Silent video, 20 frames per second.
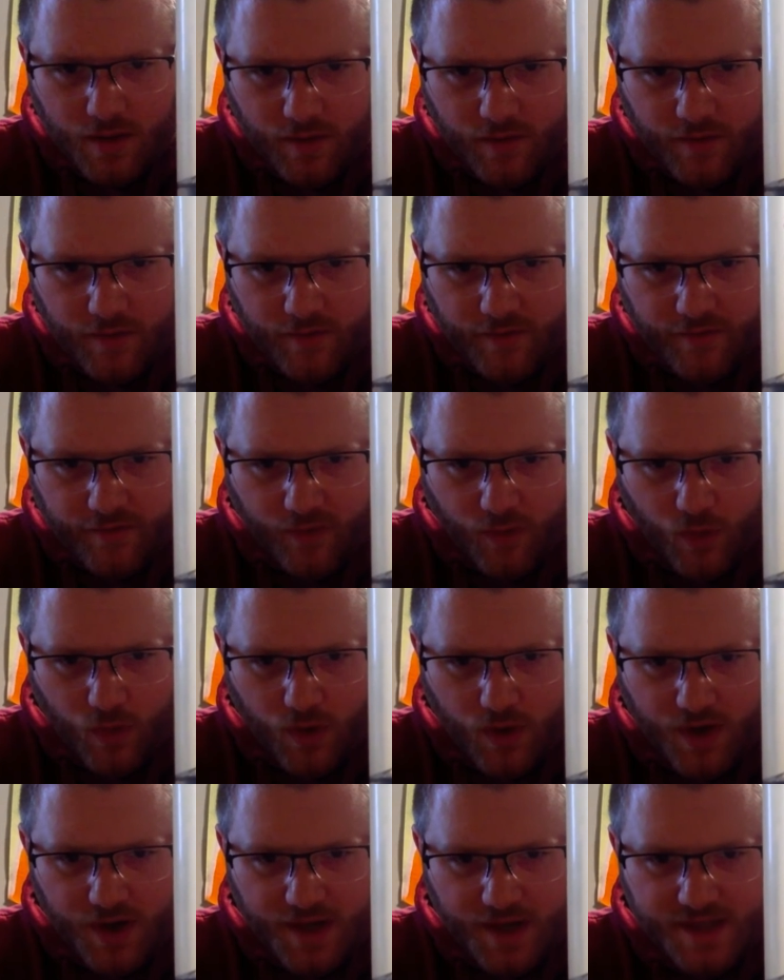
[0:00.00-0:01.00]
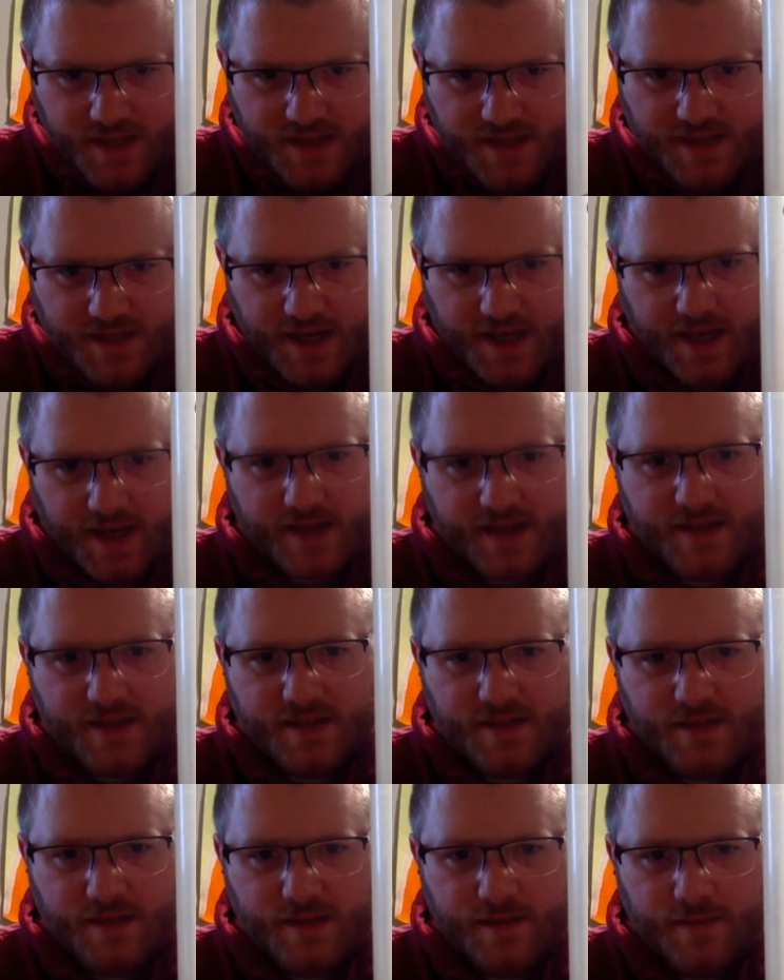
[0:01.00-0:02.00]

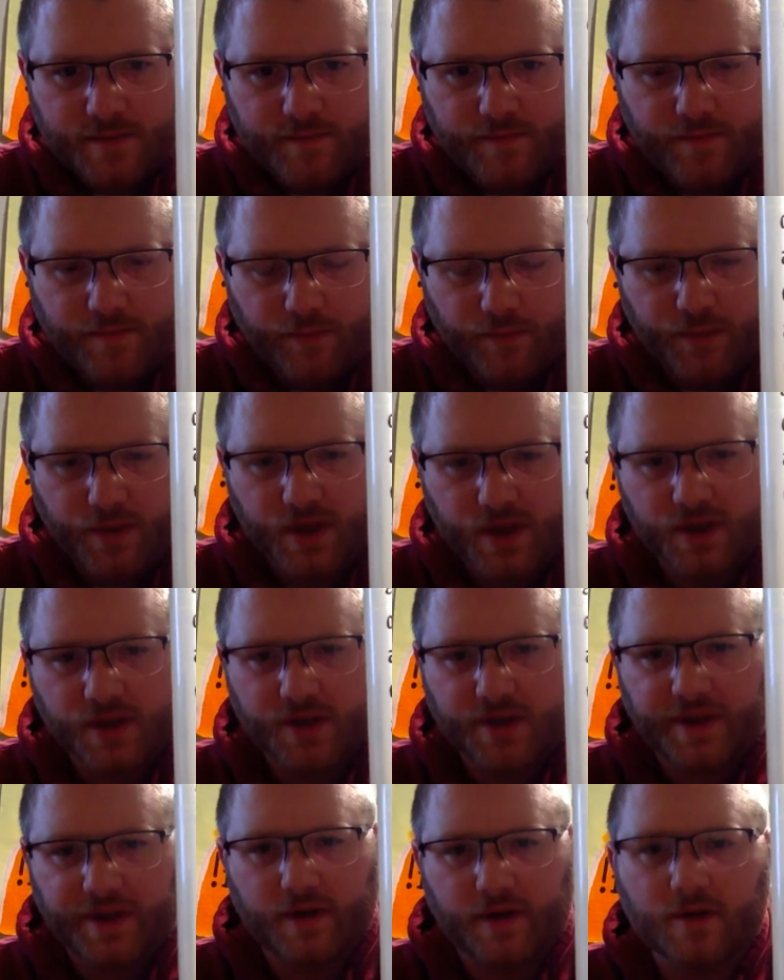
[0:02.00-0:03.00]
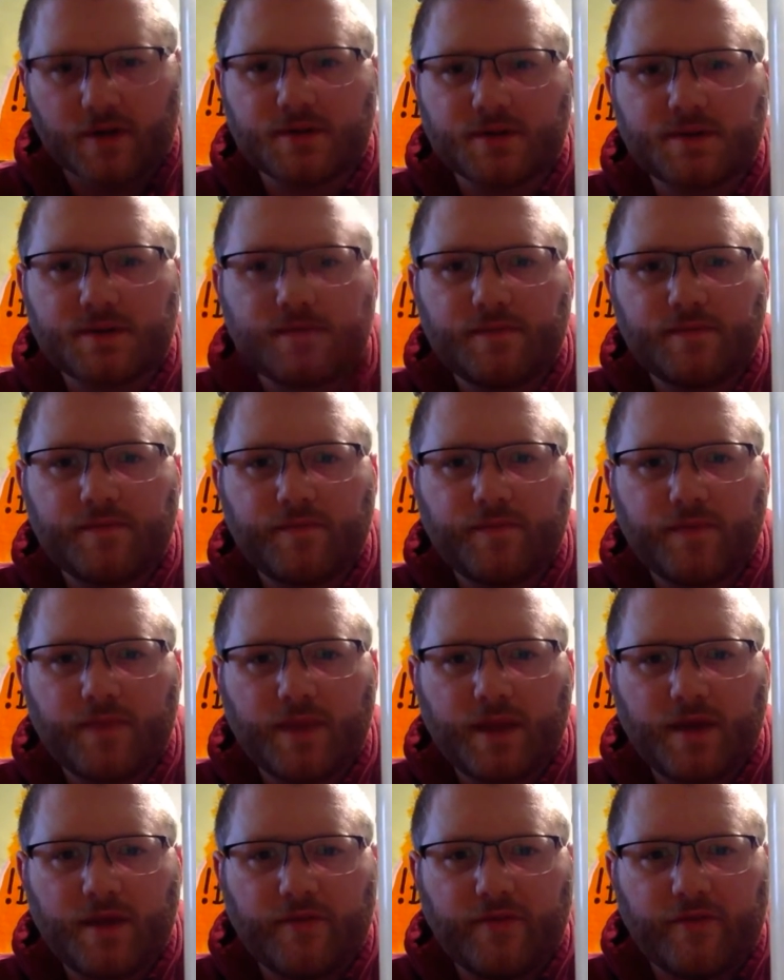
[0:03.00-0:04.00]
46 milliliters.
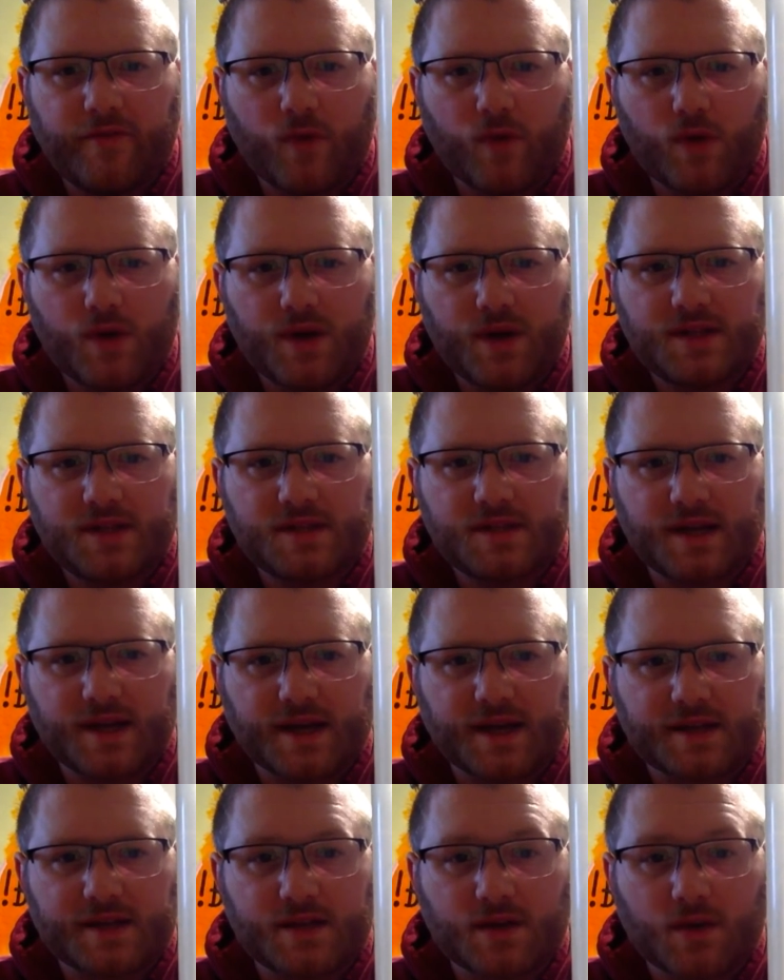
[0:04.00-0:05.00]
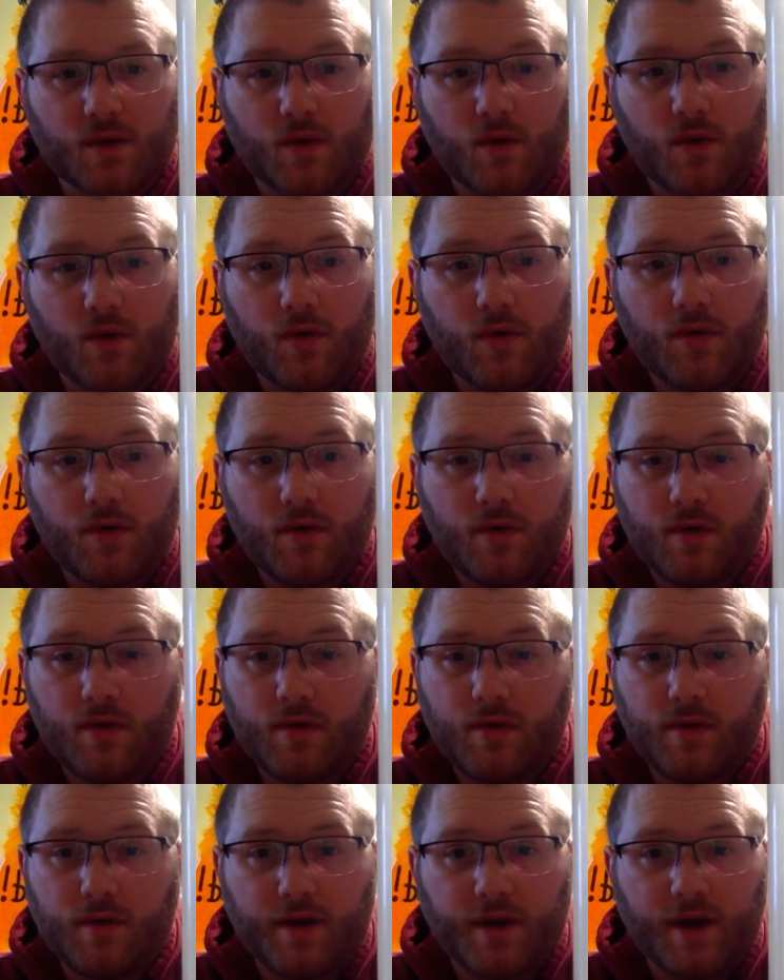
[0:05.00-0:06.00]
46. So
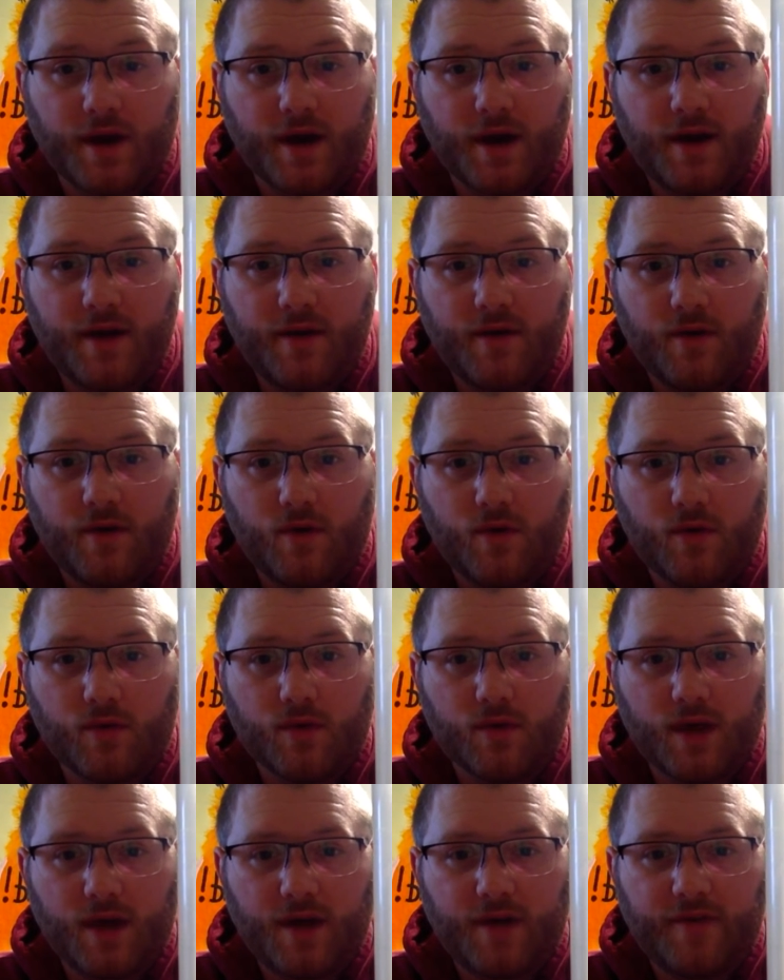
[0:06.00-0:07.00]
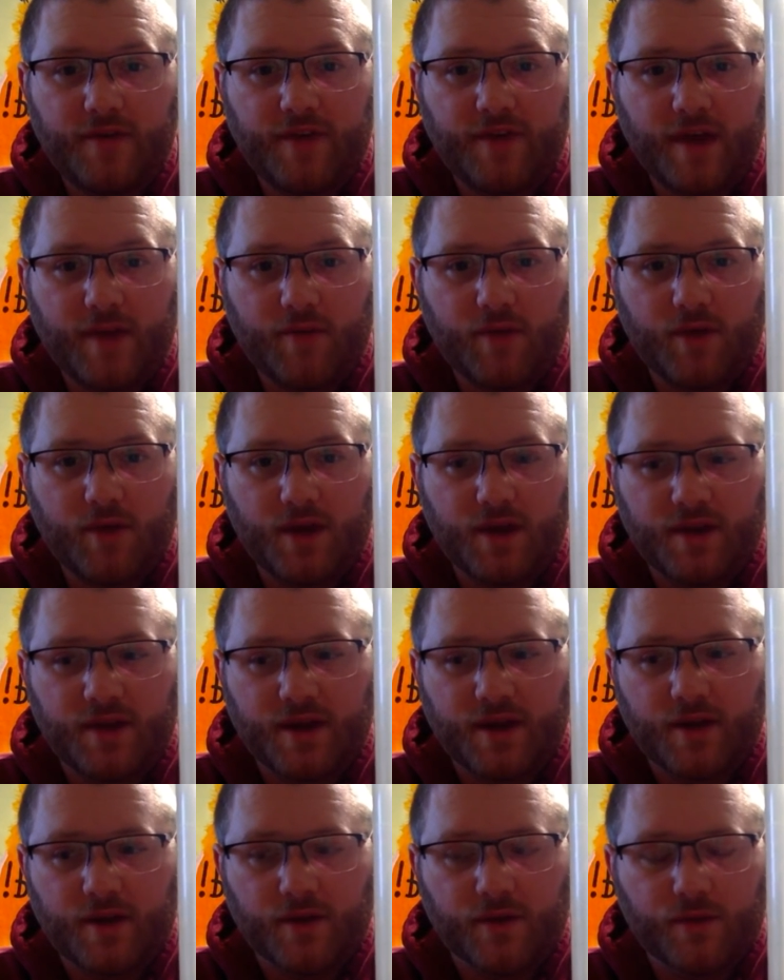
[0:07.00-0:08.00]
not a whole lot evaporated
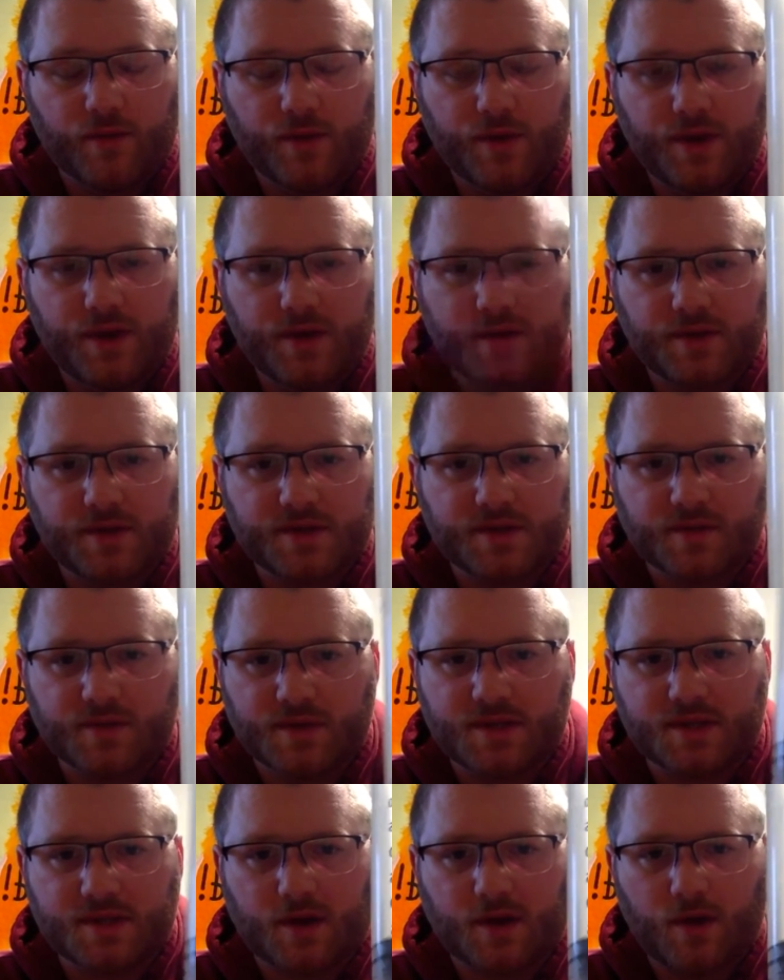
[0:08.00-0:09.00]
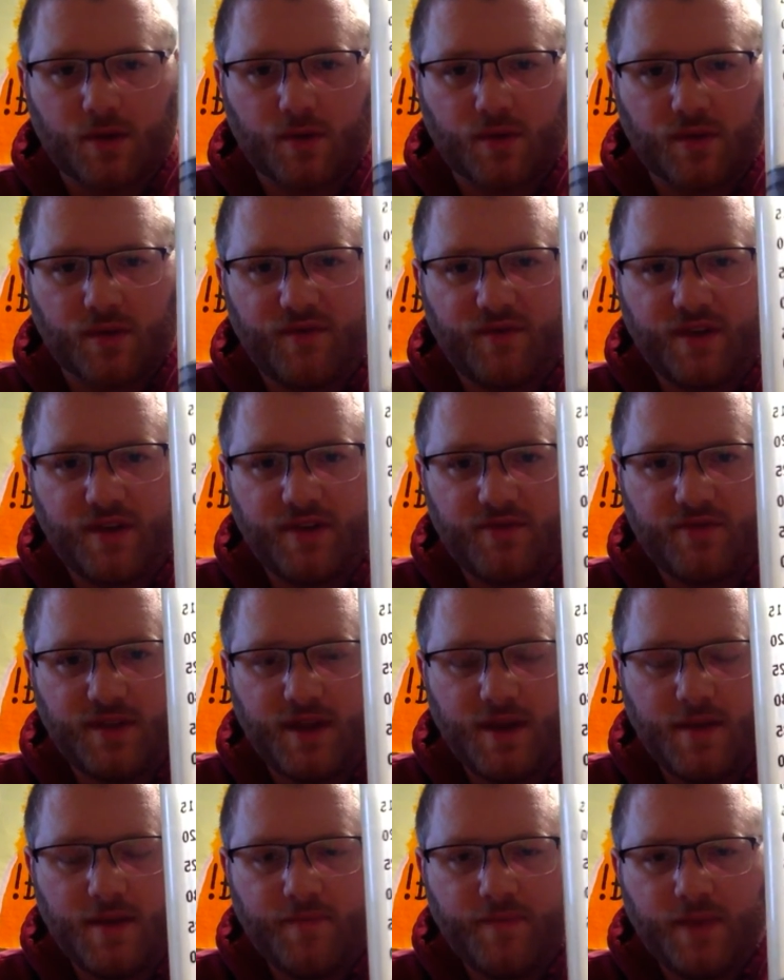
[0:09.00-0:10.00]
there on the window. So we started with
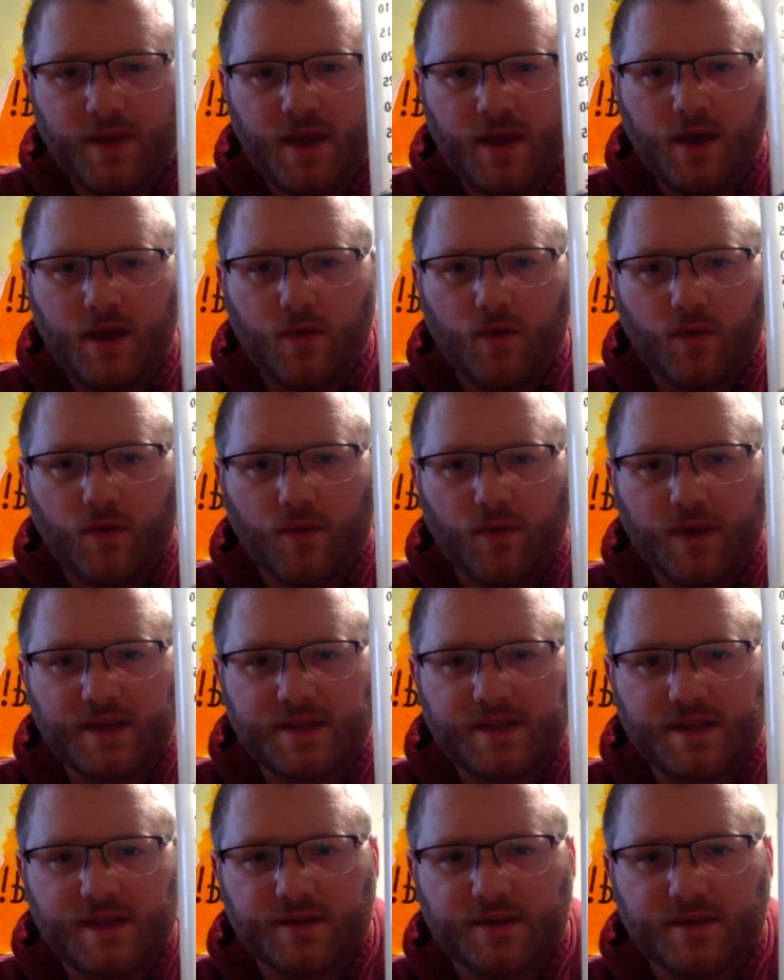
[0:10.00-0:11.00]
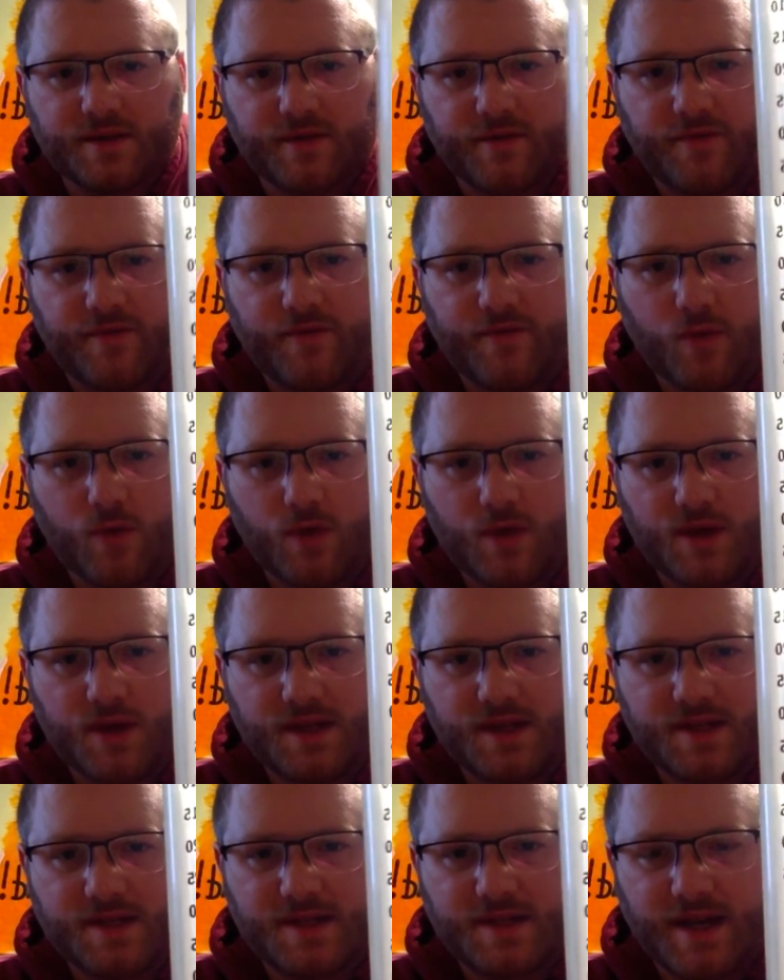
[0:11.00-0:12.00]
50. We went down to
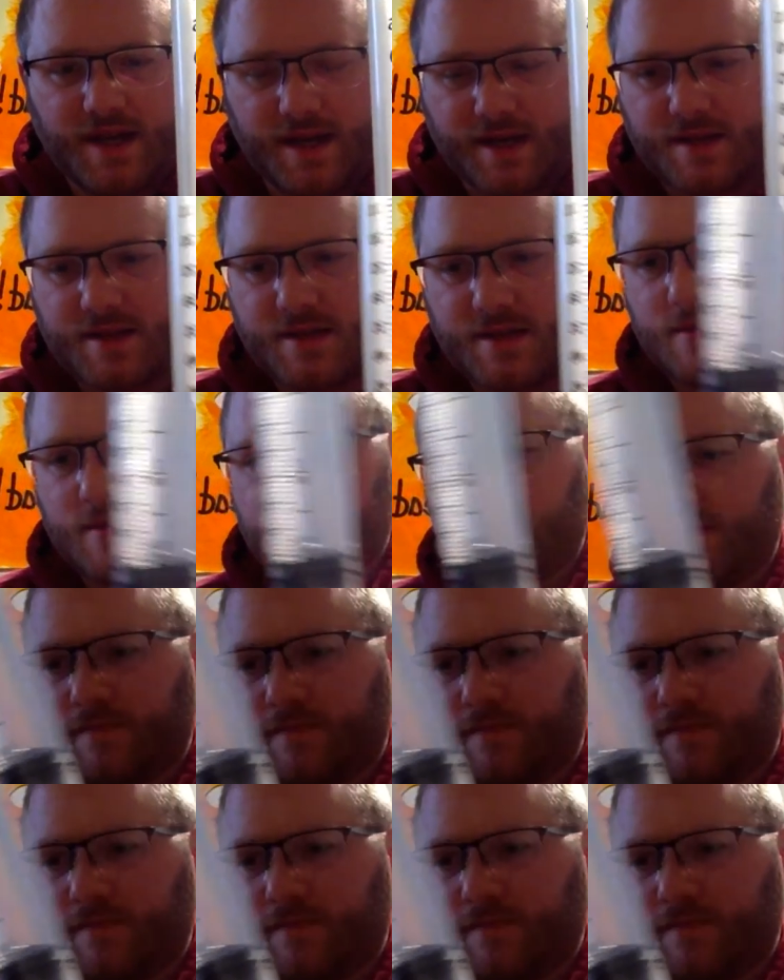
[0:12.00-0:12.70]
46.